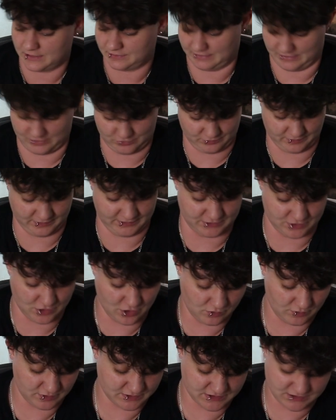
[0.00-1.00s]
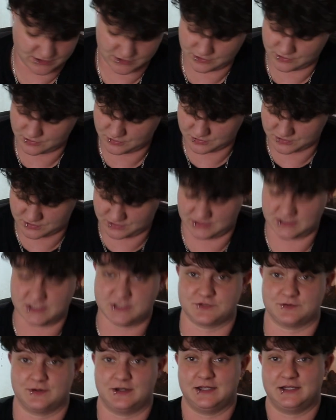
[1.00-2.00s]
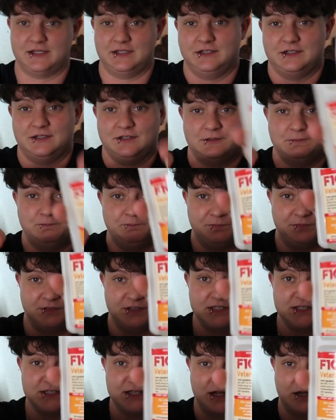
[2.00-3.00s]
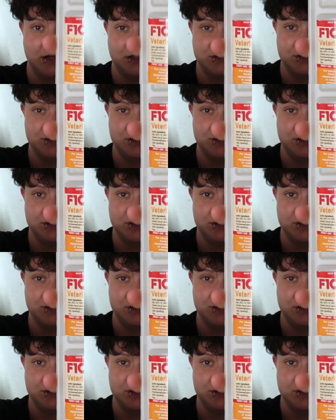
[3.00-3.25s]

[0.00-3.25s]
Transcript: They don't really know what to use. This right here, these are